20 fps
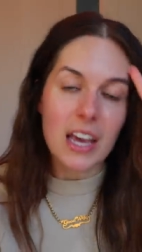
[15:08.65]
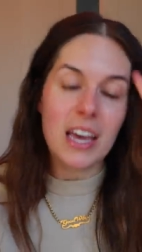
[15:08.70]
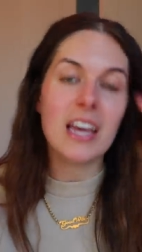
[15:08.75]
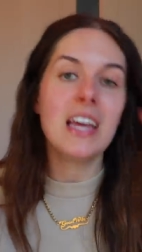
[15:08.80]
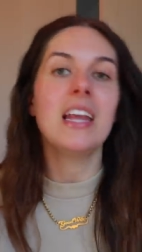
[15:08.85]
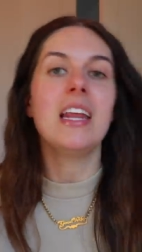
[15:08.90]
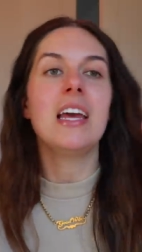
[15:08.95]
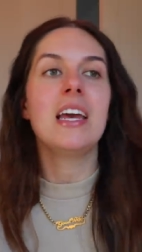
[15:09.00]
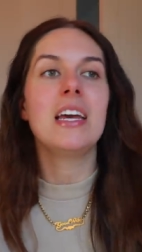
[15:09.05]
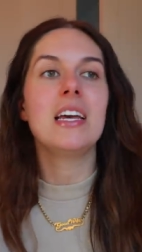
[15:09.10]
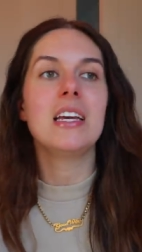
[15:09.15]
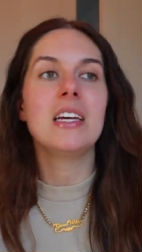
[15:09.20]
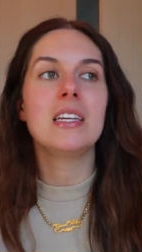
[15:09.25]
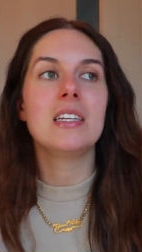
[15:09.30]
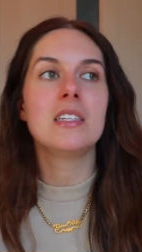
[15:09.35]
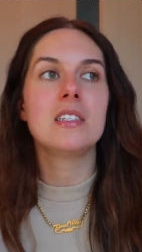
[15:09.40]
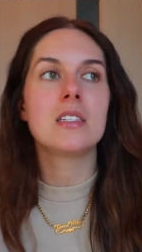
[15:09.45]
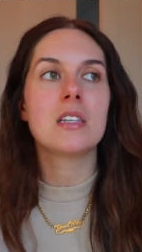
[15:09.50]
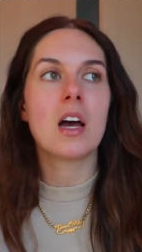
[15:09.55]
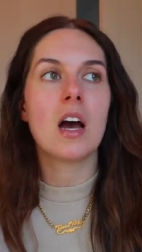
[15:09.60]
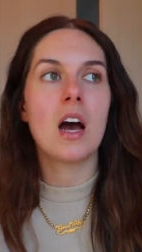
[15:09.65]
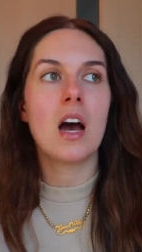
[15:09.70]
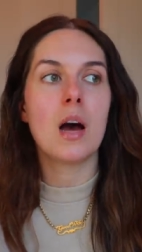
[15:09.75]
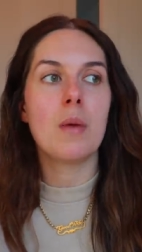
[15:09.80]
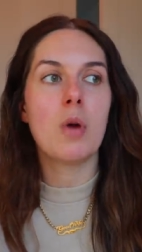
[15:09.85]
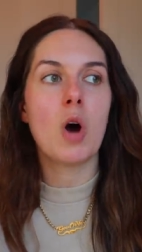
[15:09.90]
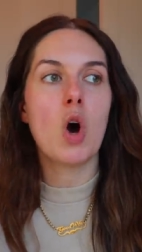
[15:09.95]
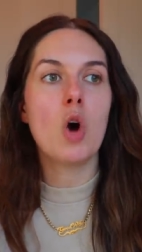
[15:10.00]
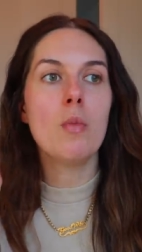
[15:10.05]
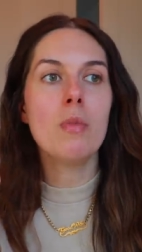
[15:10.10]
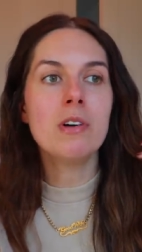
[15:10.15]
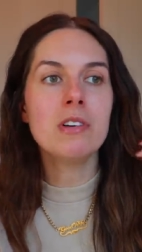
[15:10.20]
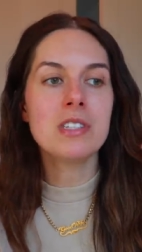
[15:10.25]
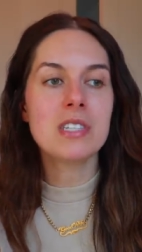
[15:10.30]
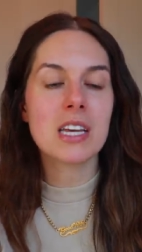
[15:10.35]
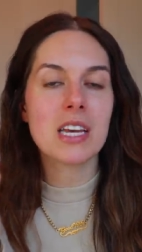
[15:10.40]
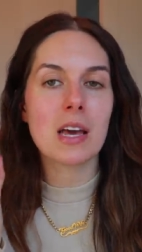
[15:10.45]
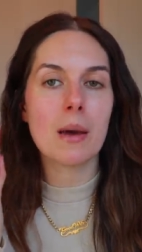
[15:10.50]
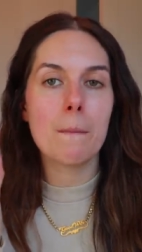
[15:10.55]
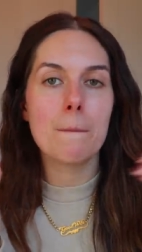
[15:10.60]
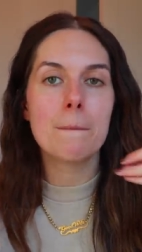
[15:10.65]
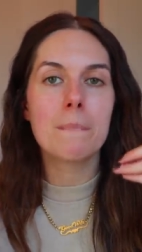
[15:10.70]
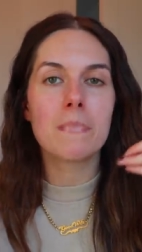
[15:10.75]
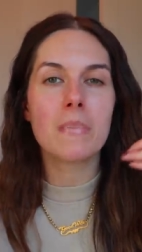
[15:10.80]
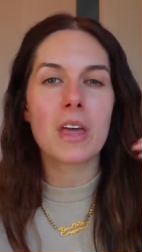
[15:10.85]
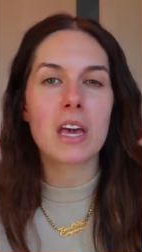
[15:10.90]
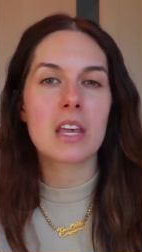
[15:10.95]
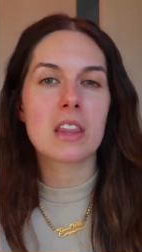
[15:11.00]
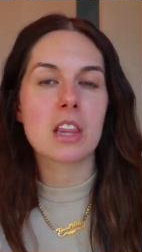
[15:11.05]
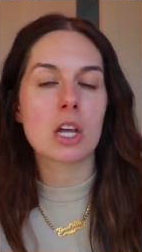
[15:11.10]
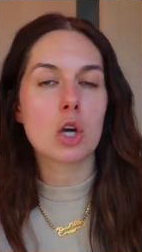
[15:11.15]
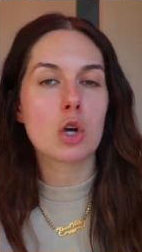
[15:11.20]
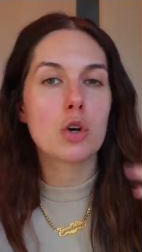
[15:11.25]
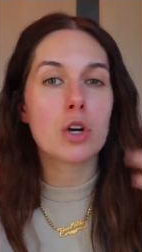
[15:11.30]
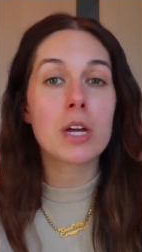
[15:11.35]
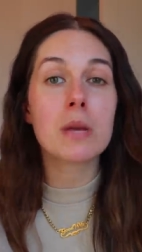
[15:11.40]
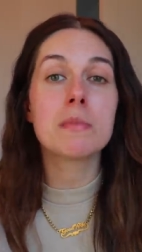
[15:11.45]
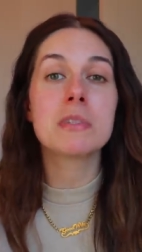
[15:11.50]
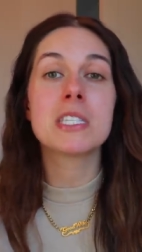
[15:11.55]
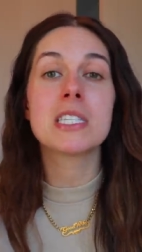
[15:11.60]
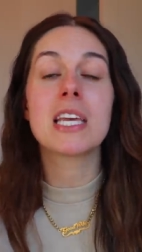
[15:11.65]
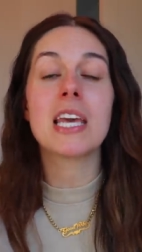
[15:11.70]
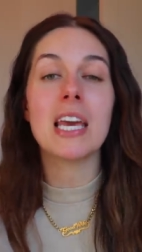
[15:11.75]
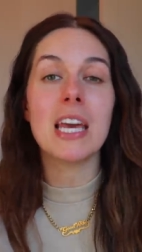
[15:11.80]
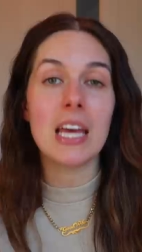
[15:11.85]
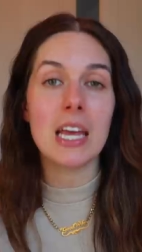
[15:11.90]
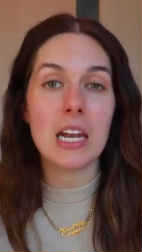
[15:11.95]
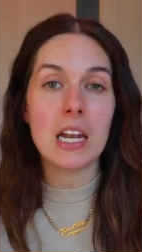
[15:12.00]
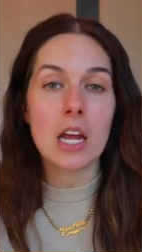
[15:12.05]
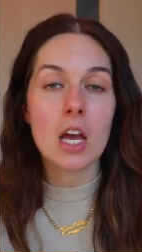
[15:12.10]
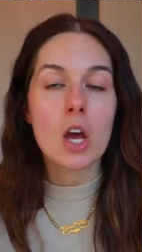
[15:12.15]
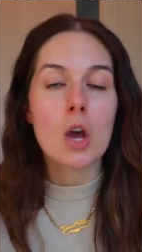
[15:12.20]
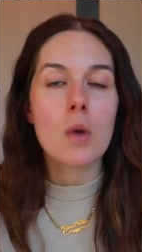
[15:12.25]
It is um, almost like a like the cream skin,